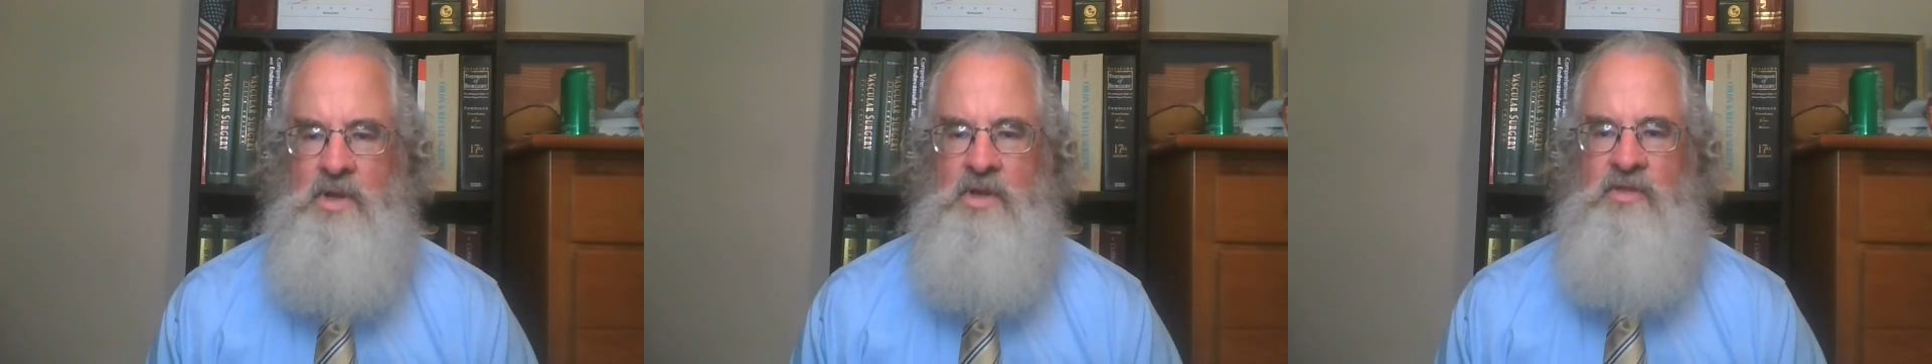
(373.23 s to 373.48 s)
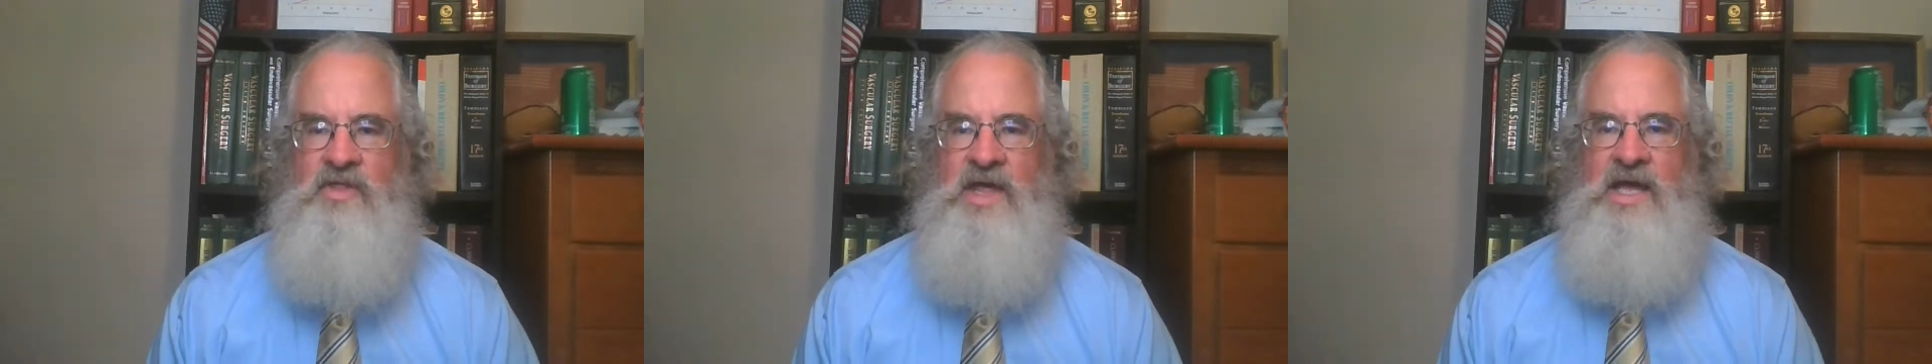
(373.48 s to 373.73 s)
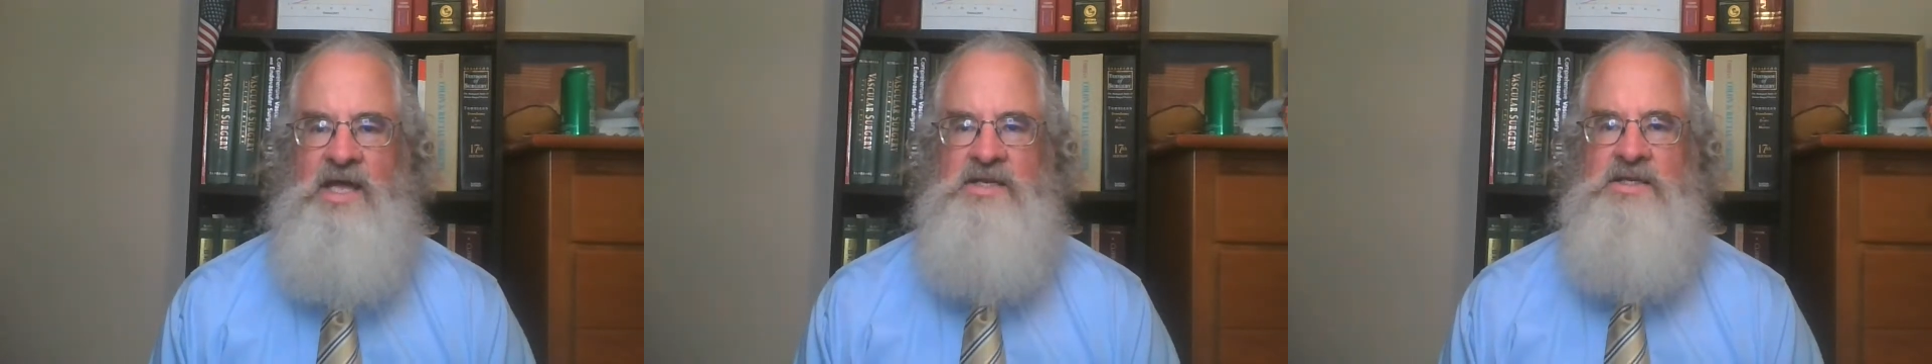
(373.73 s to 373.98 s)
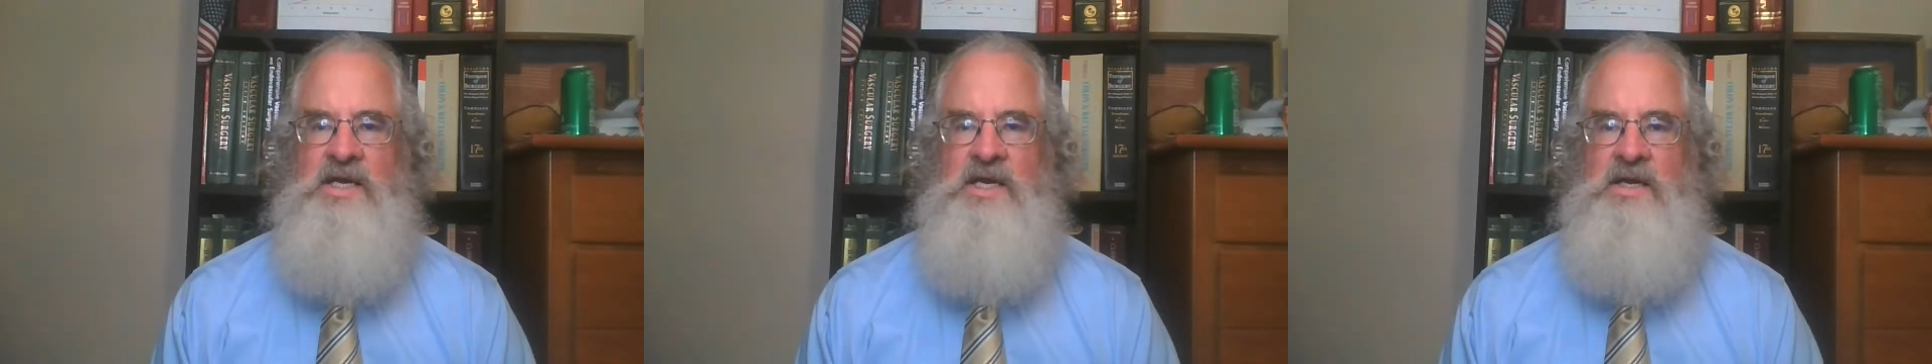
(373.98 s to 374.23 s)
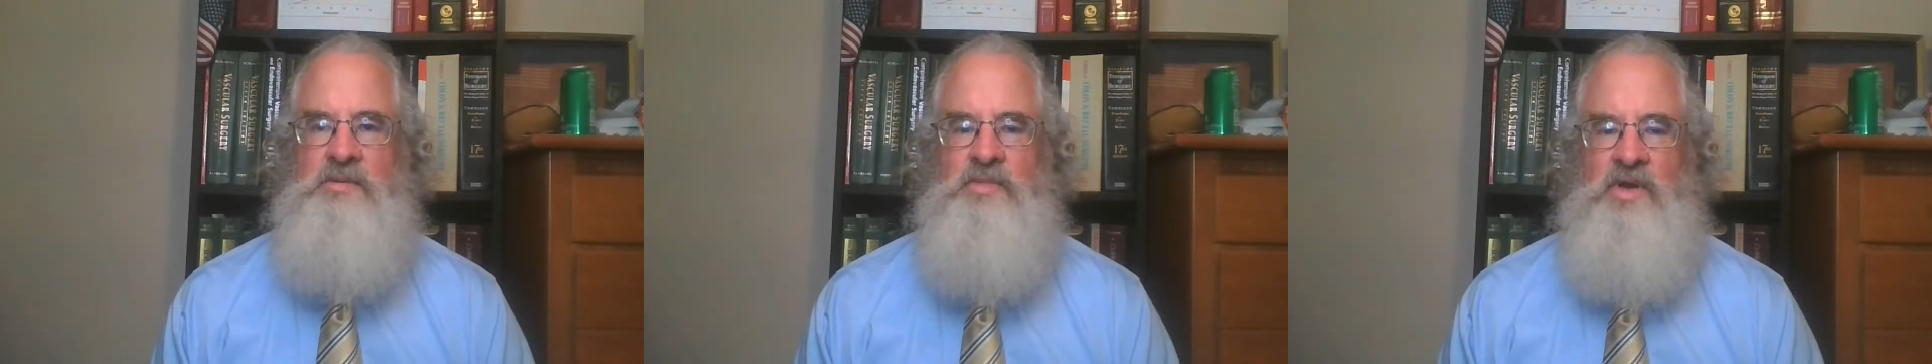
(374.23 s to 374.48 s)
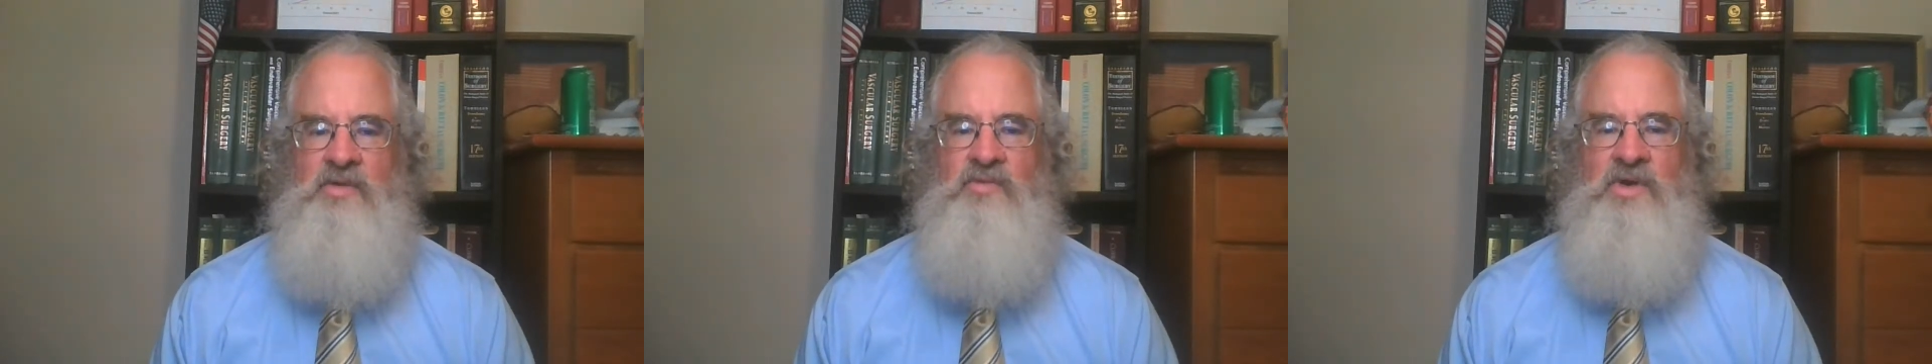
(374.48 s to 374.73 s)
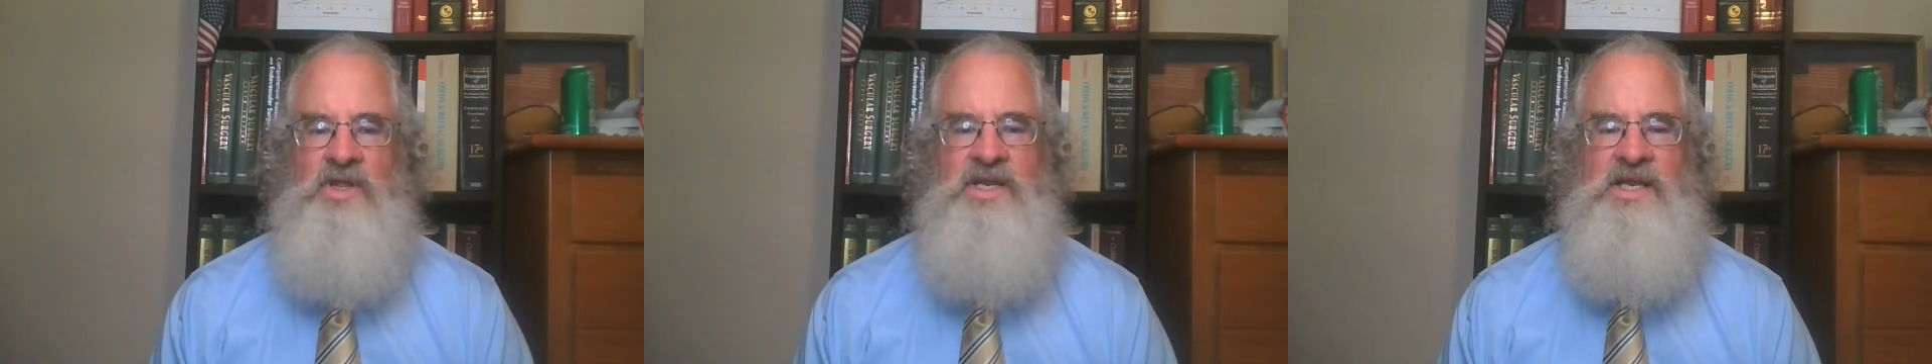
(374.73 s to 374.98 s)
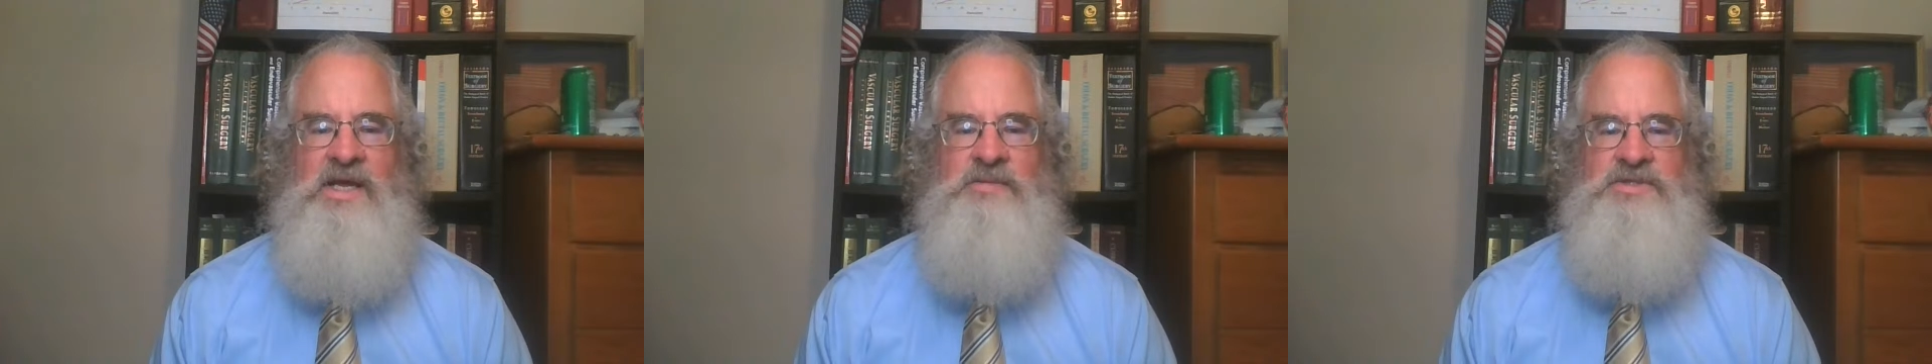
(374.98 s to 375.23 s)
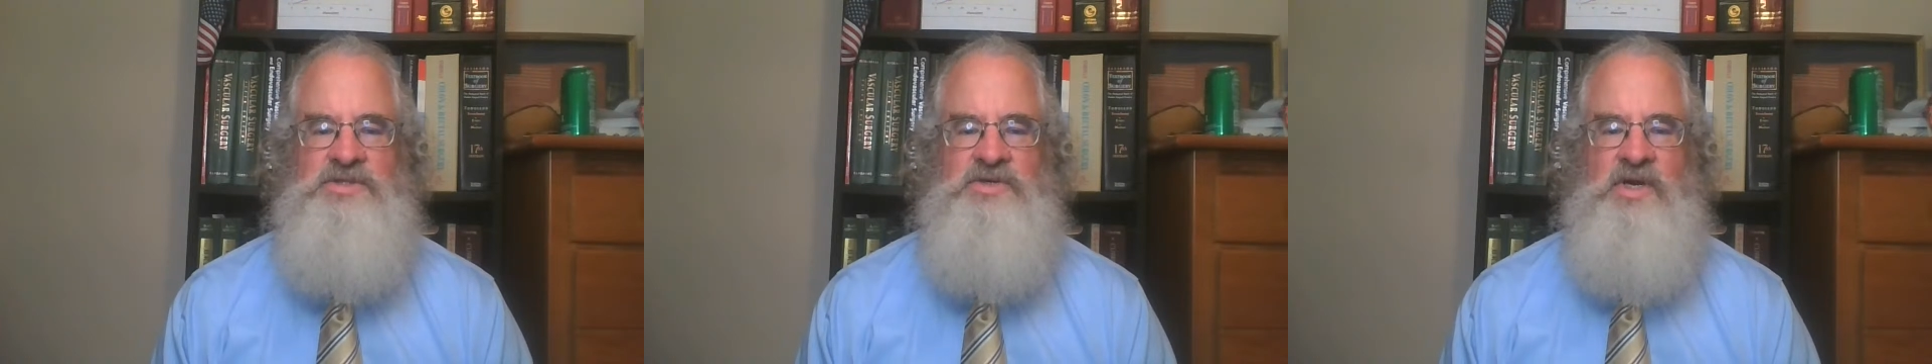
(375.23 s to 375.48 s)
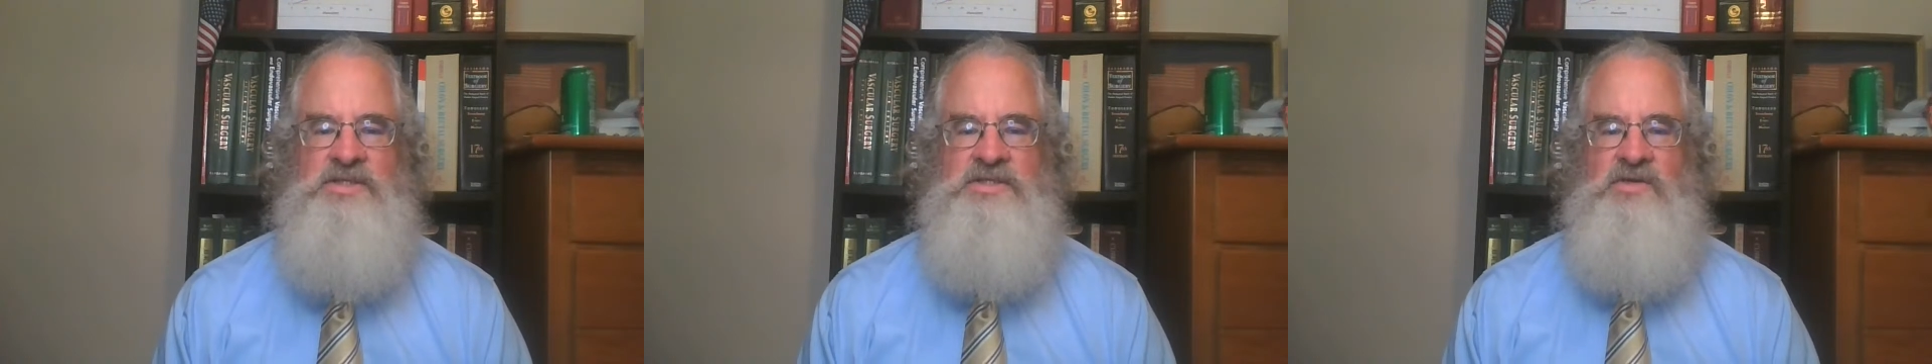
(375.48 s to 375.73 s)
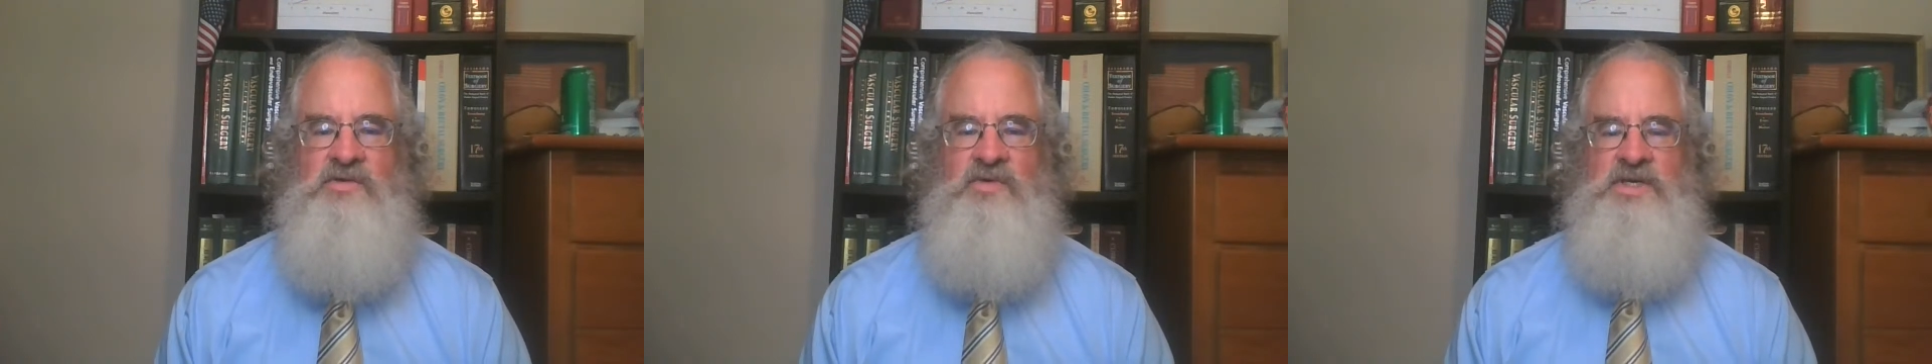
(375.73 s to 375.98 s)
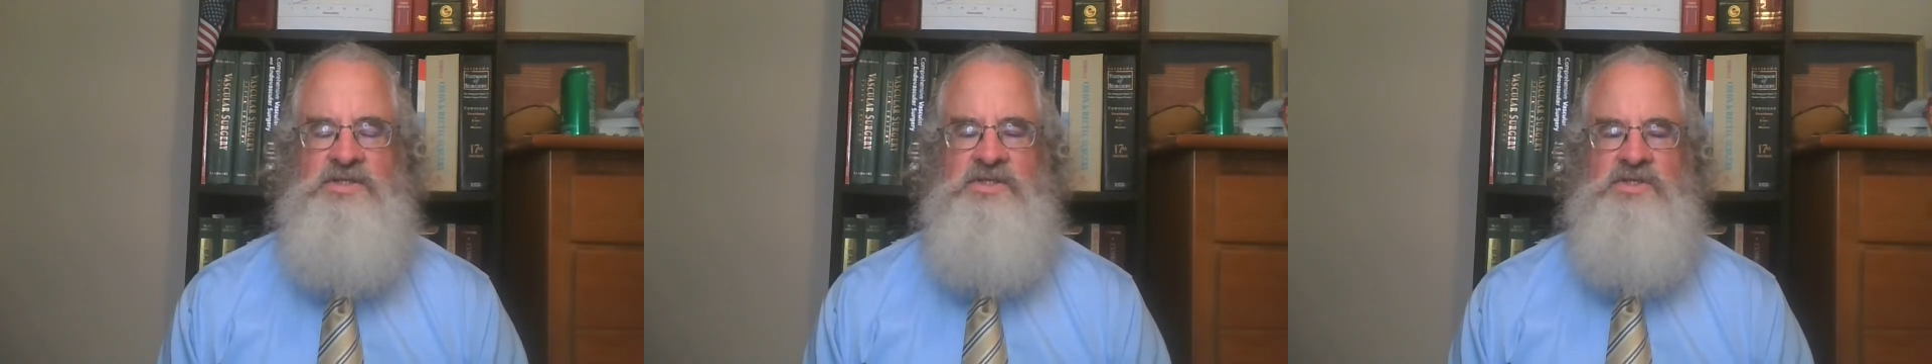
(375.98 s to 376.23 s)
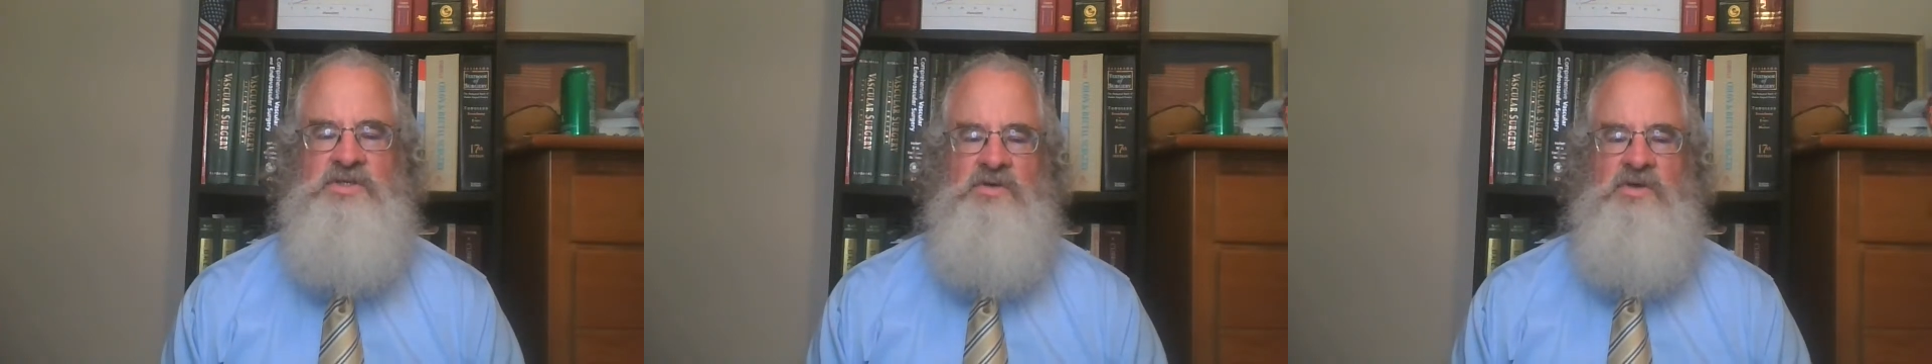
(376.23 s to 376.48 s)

That really demonstrates the risks